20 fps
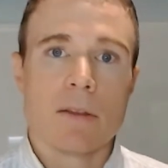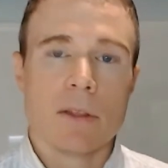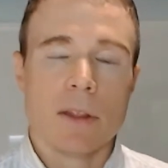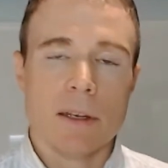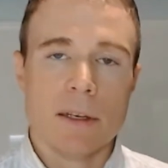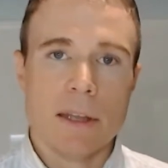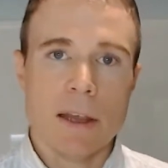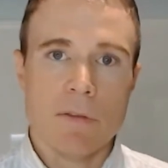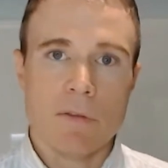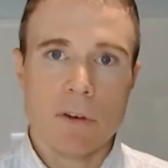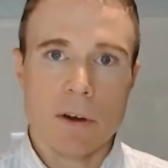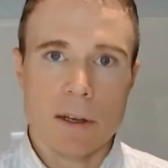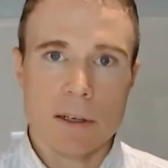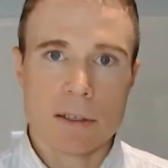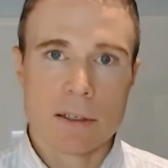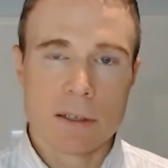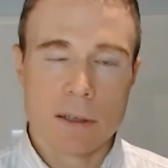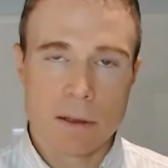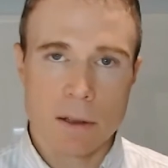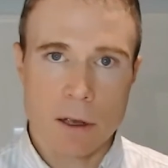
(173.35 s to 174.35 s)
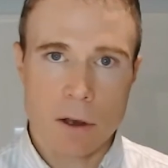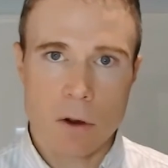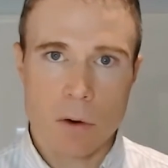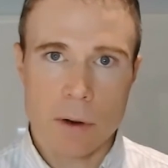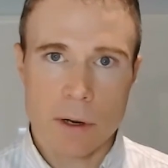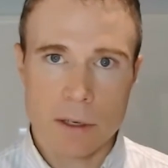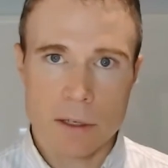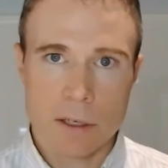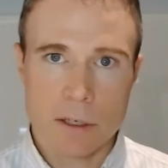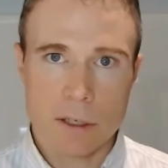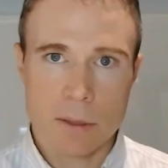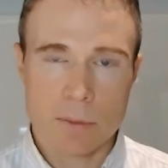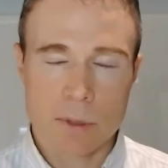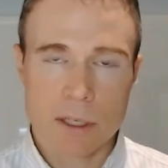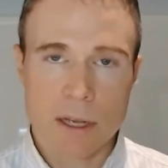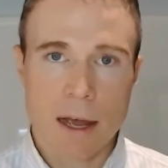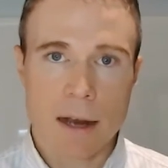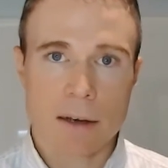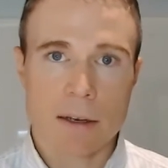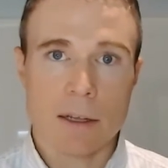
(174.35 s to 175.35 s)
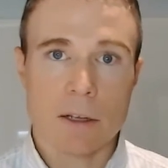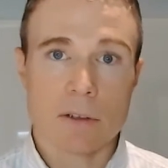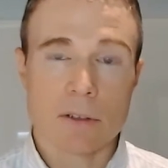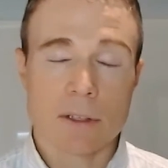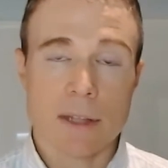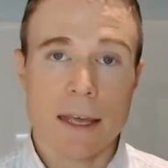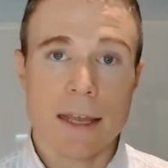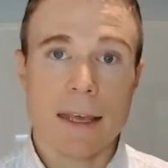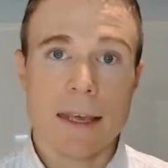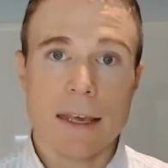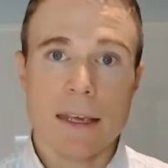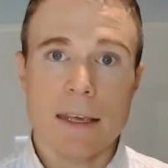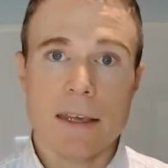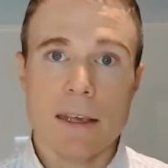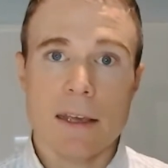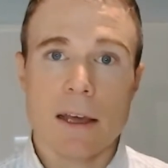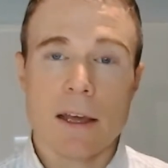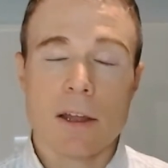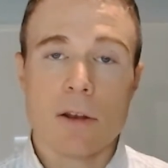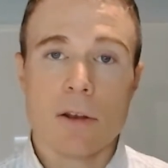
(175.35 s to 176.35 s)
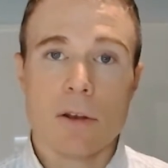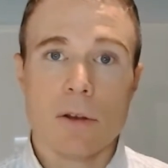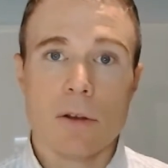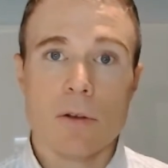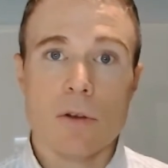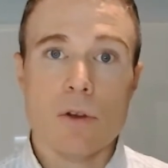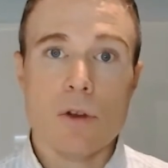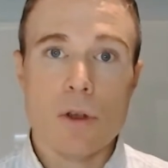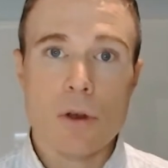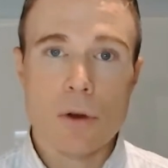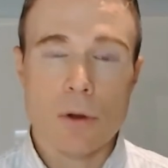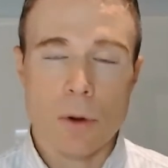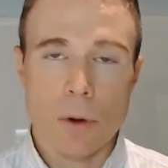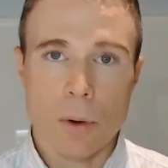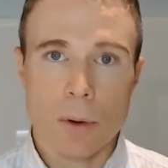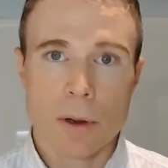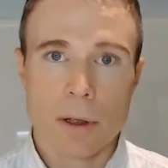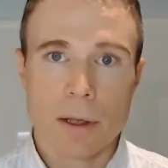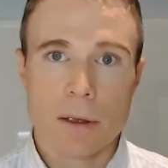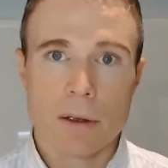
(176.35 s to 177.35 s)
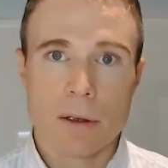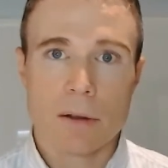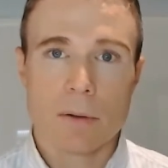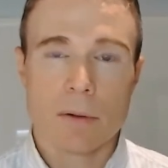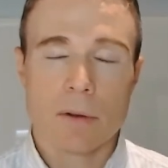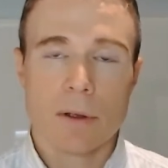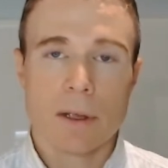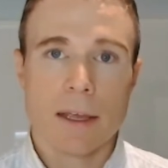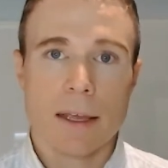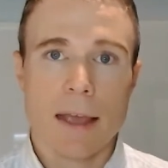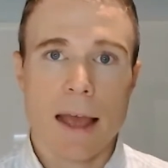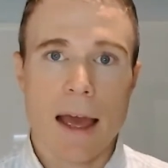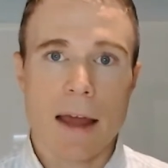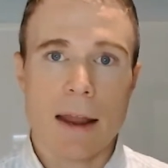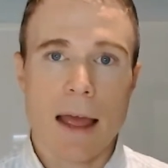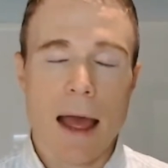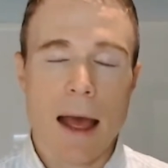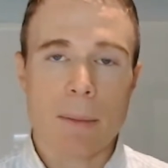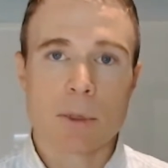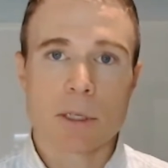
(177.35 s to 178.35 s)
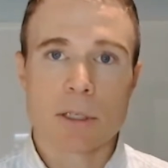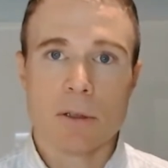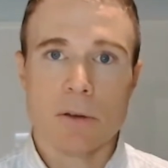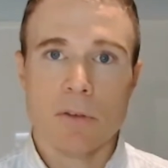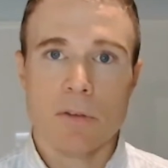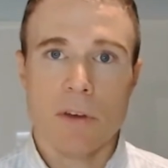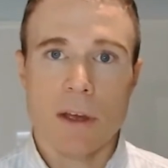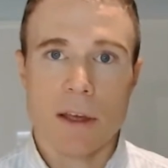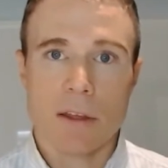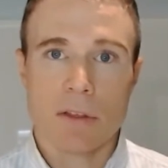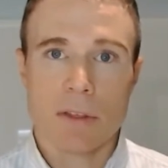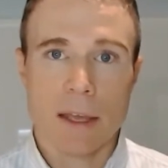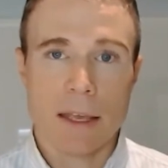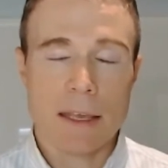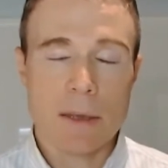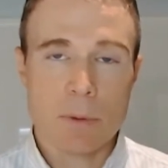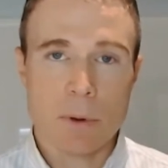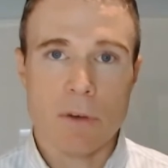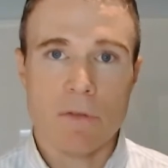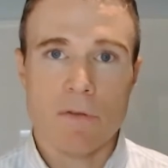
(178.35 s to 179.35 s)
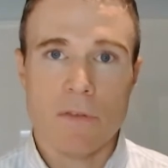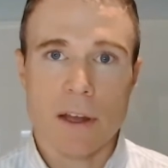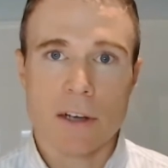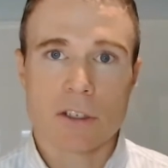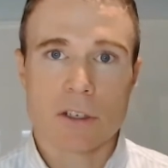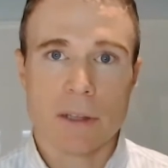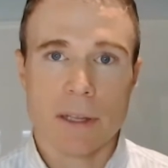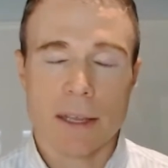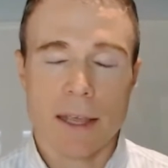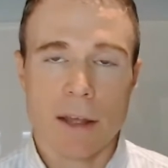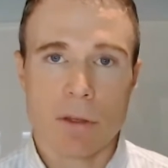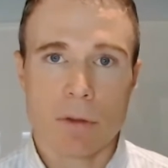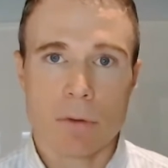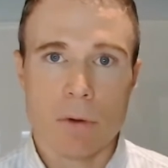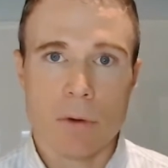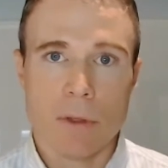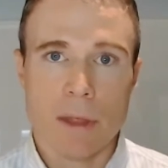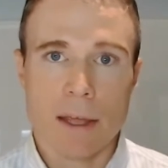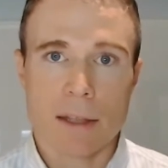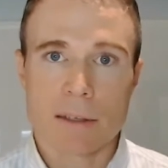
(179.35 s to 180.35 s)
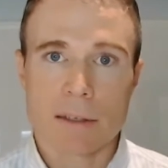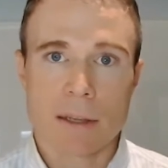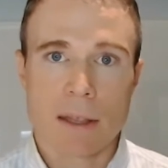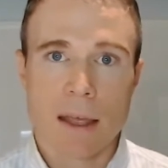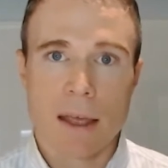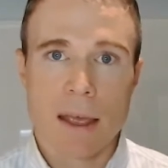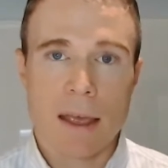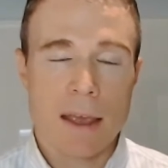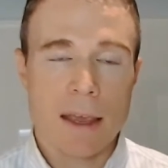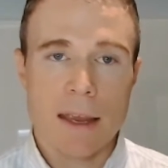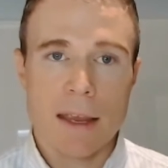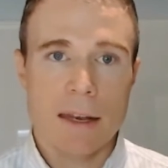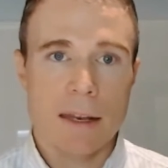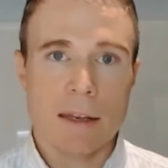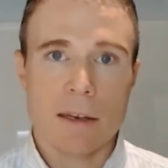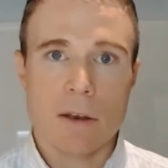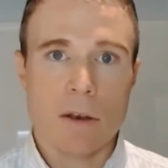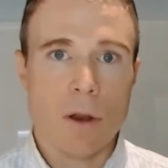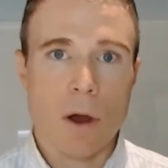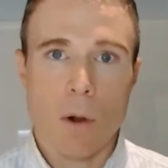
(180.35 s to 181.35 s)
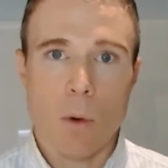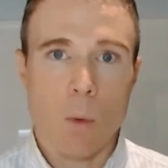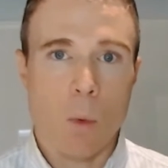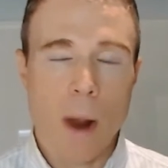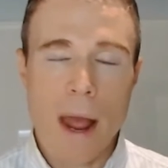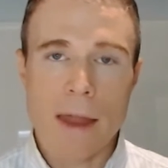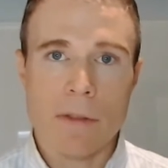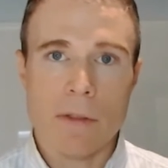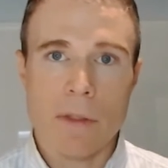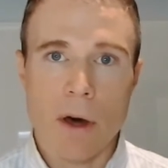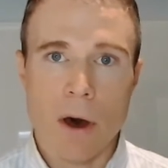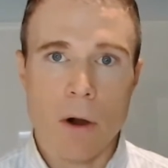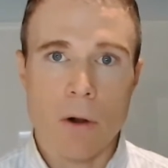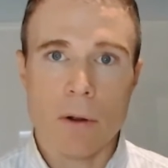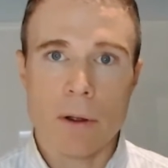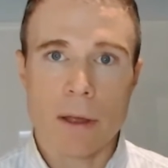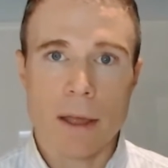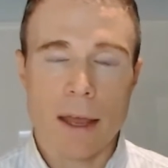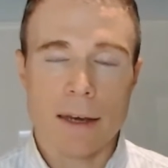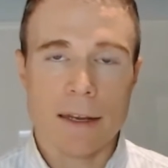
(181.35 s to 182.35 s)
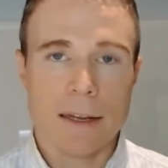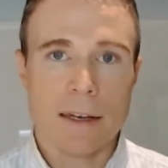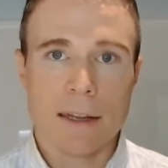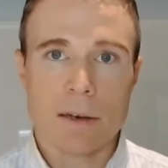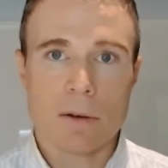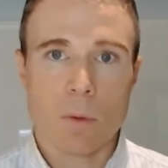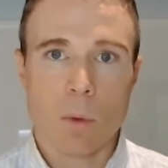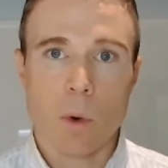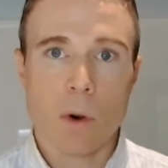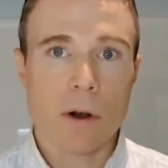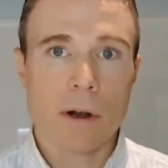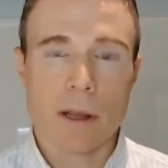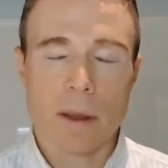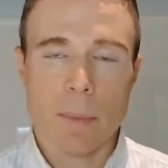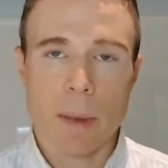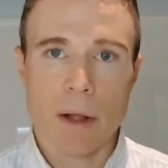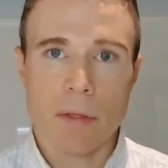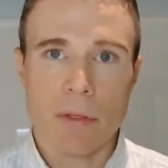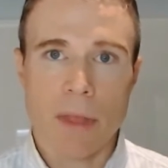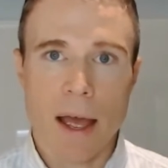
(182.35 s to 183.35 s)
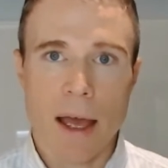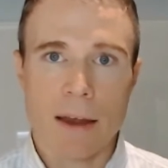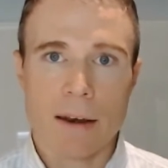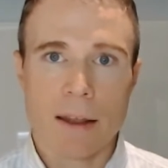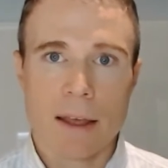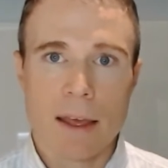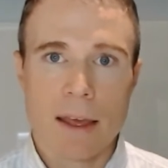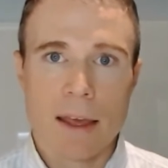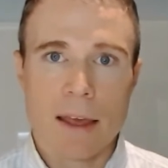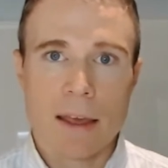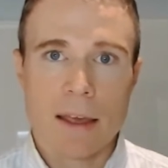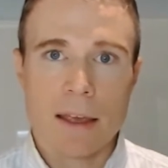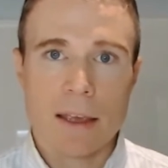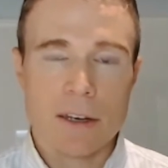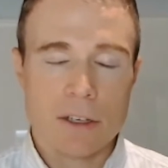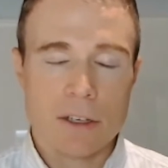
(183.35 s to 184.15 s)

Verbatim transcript: The difference, according to Jim Stockdale, is that he knew he had absolute faith that he would eventually get through this. He didn't know when, though, and he didn't worry about that. He